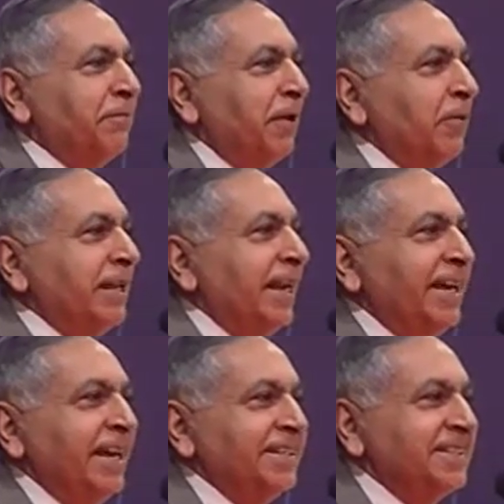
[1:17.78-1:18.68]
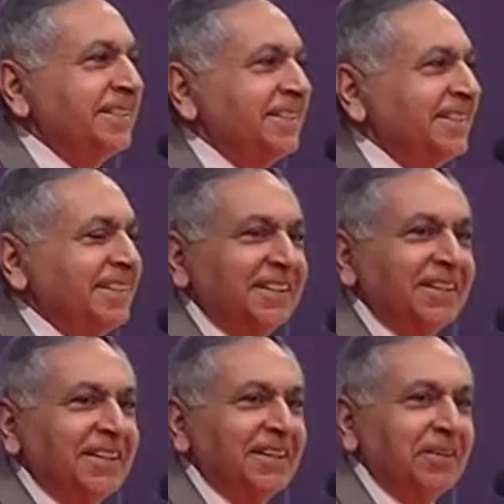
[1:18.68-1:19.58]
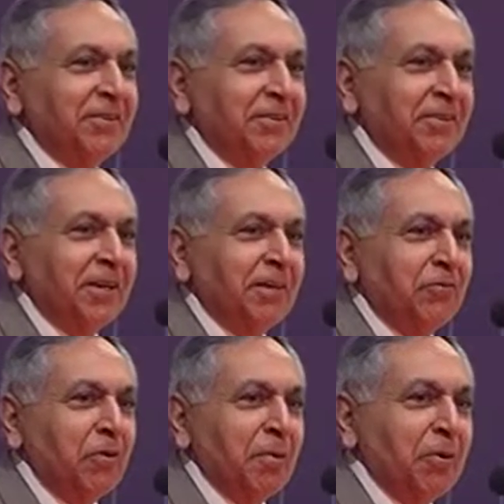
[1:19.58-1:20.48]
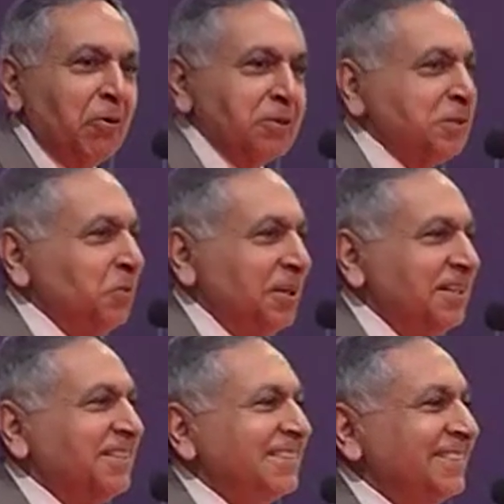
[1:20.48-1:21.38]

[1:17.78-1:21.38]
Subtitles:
fellow delegates from across the world.